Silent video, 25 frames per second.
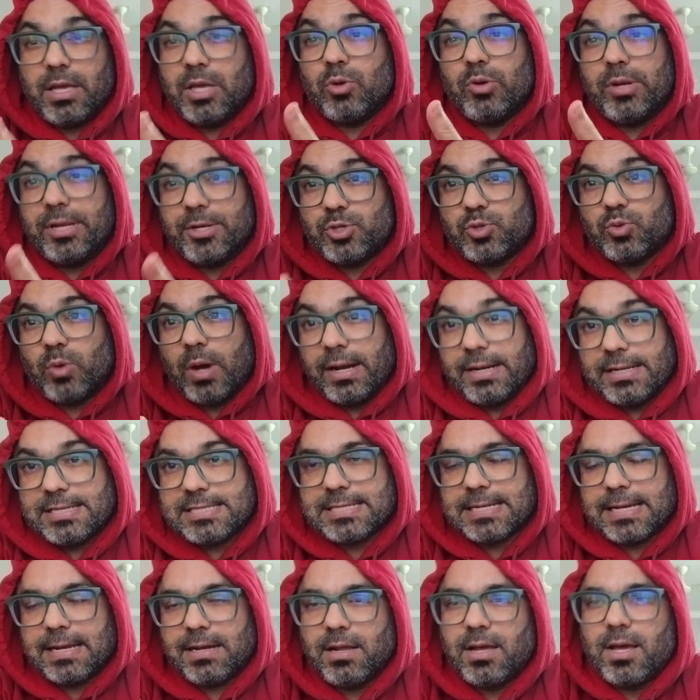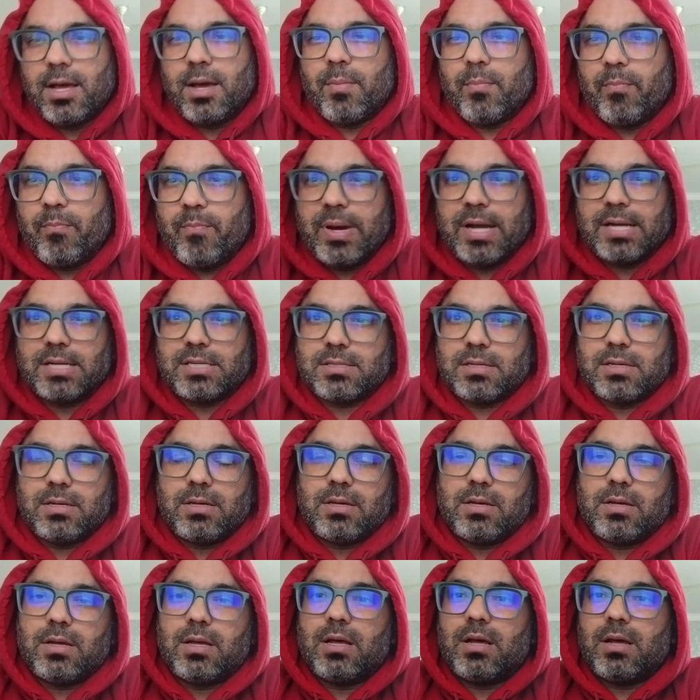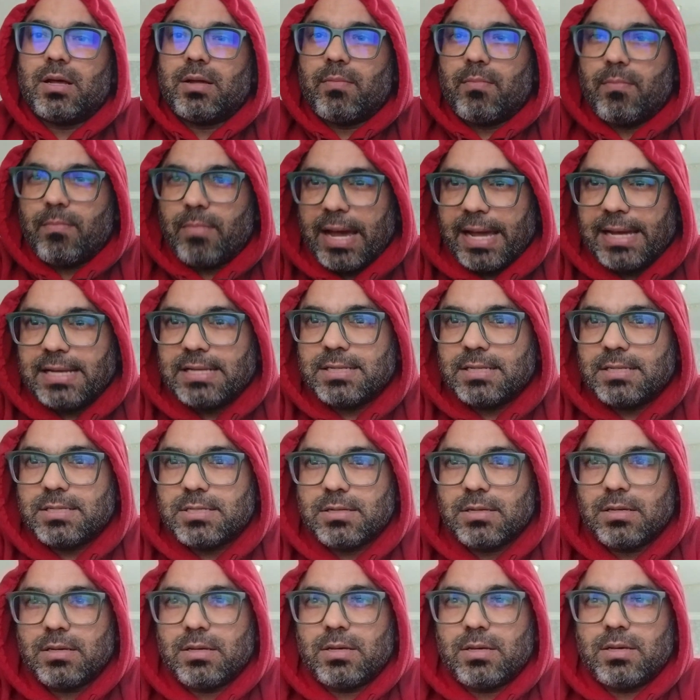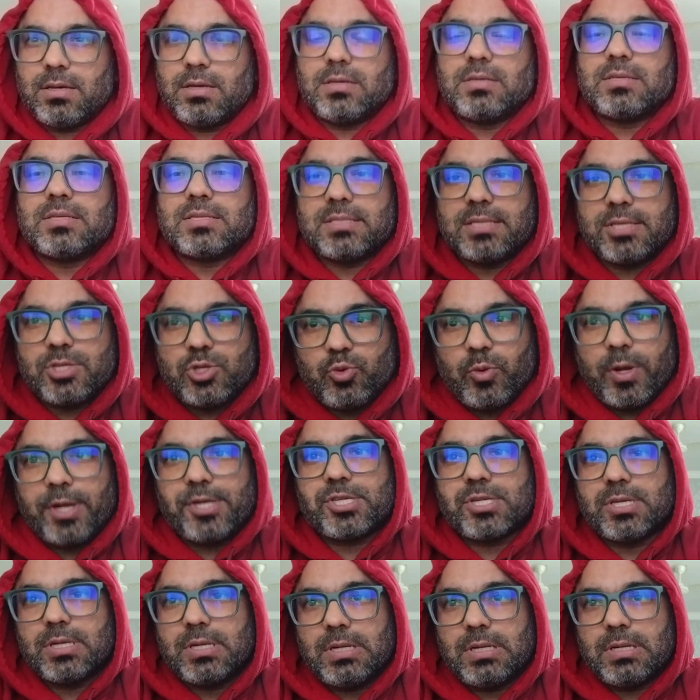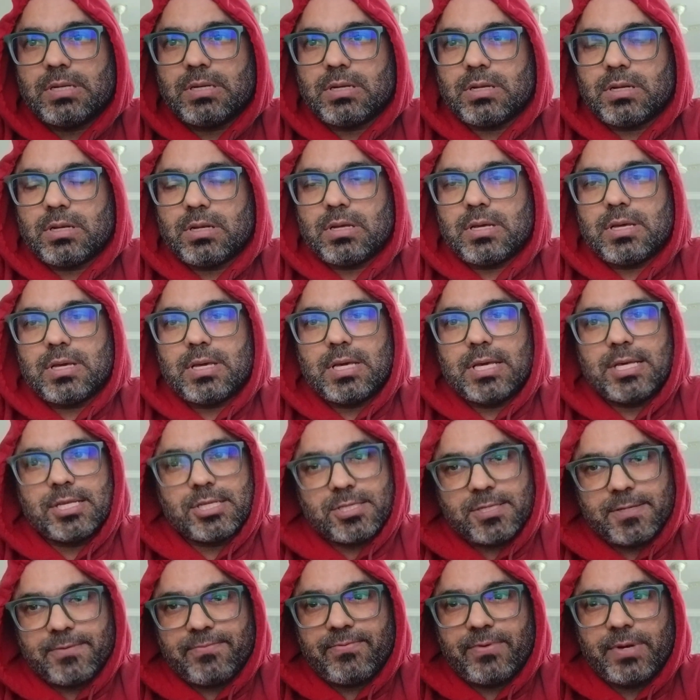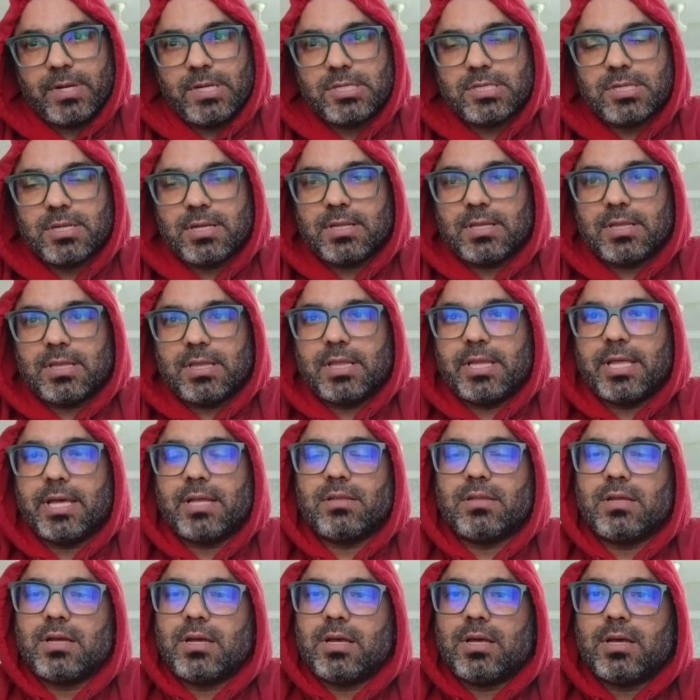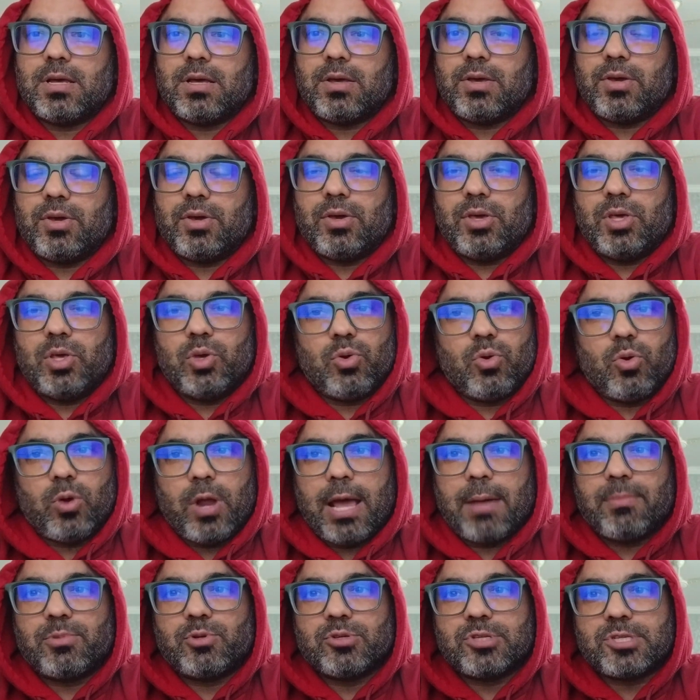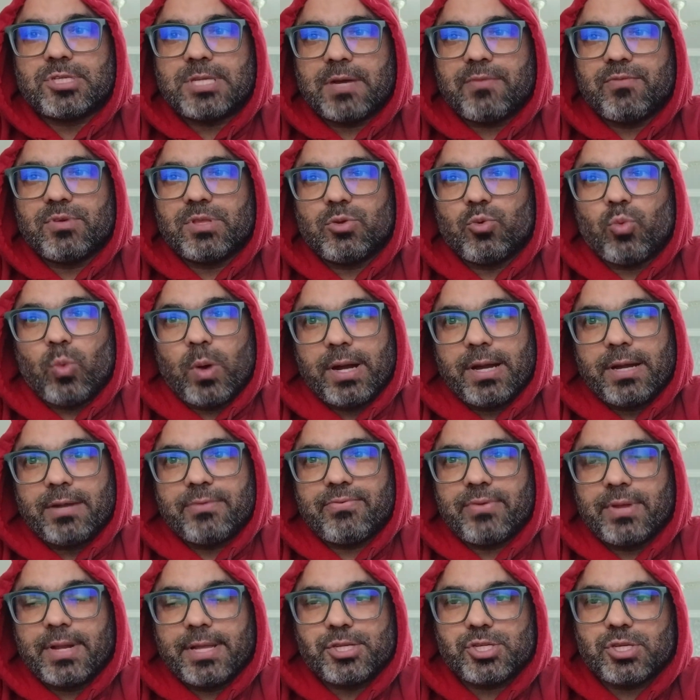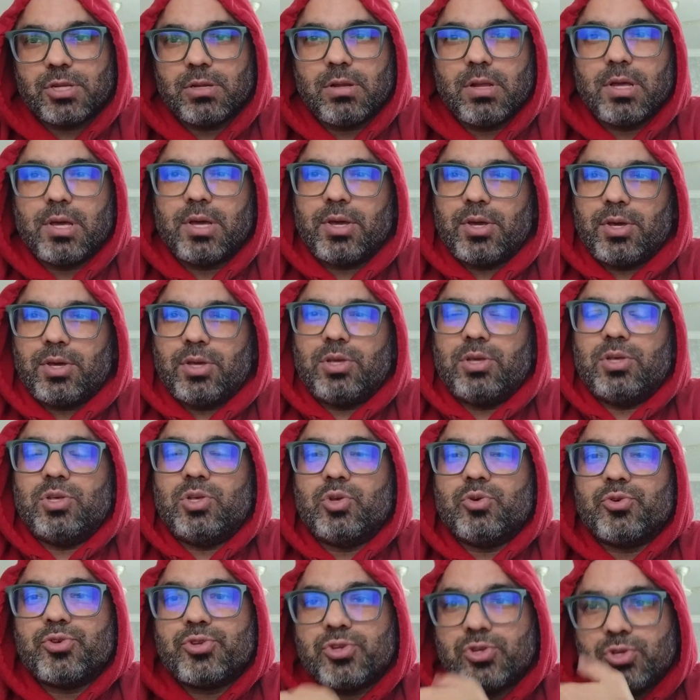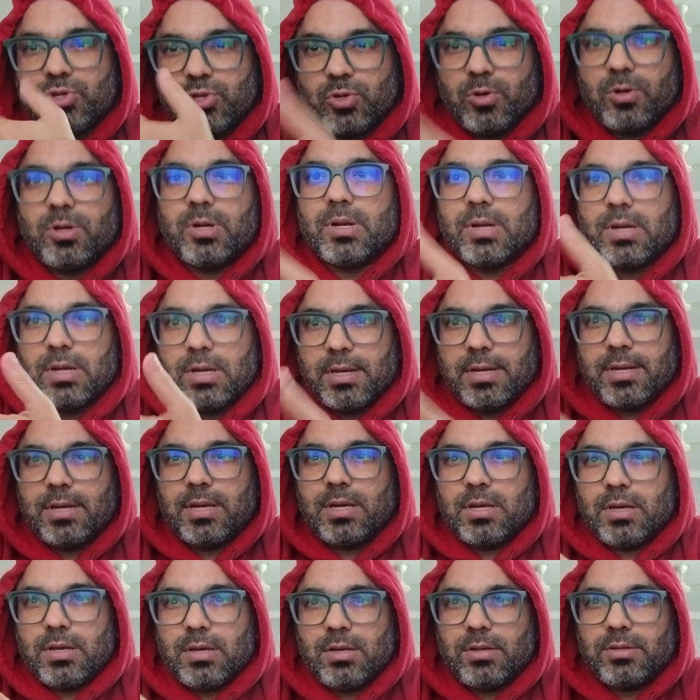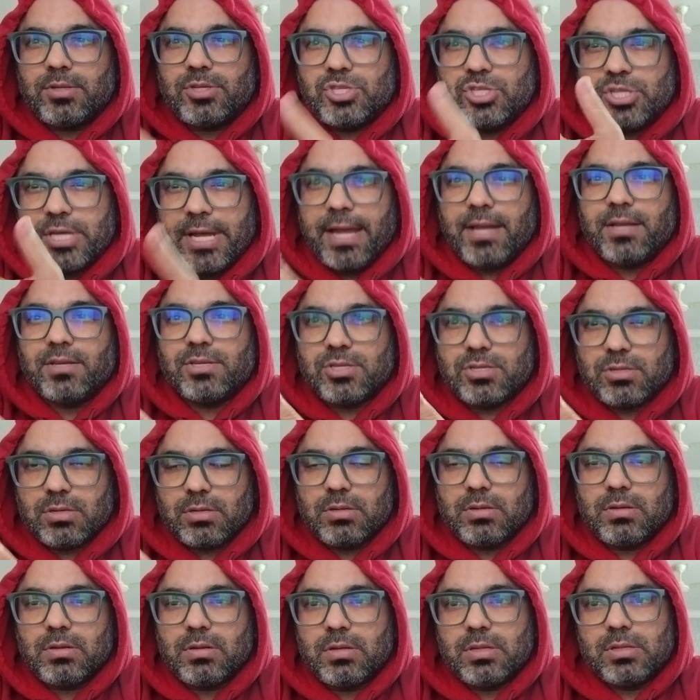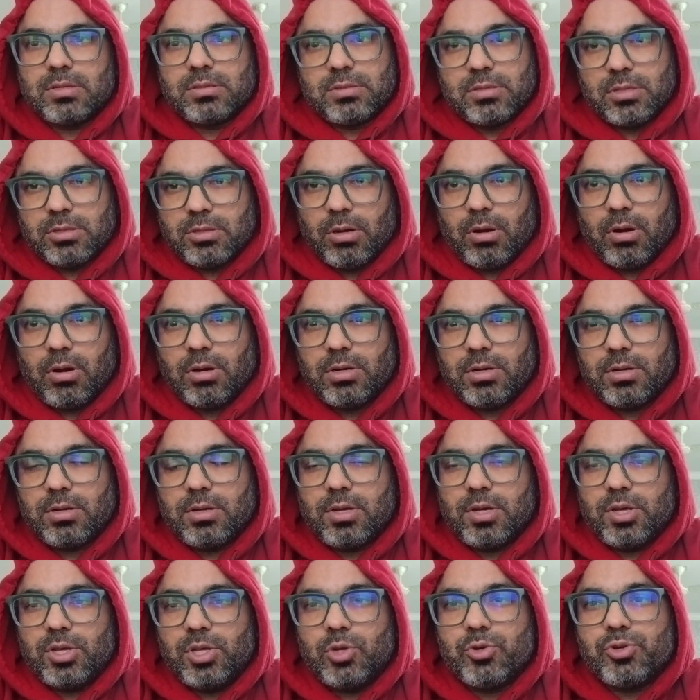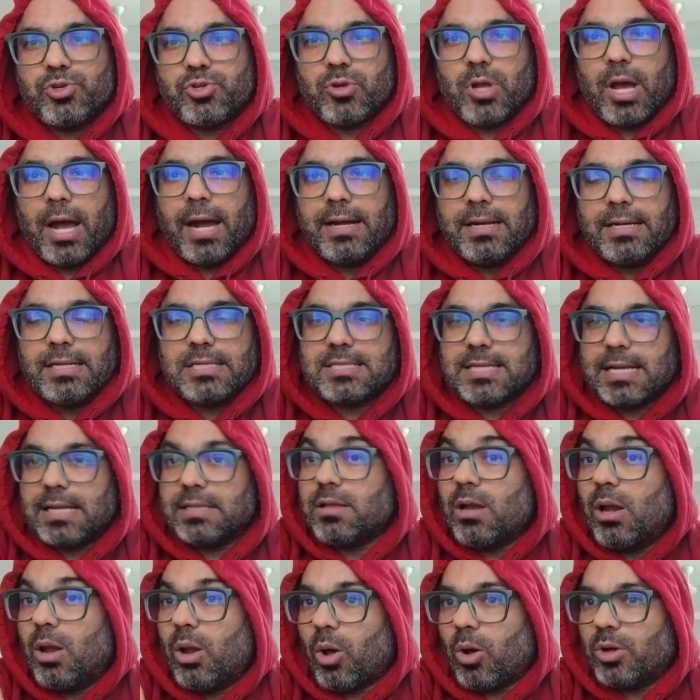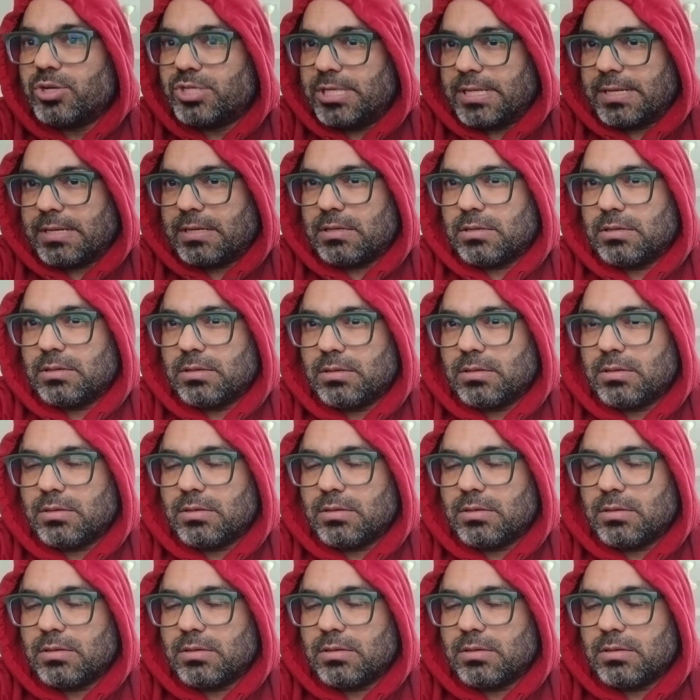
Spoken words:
you need to understand, but mind it, situation is different, then you don't have to stick with the one definition. You should change the thought. You should understand the logic.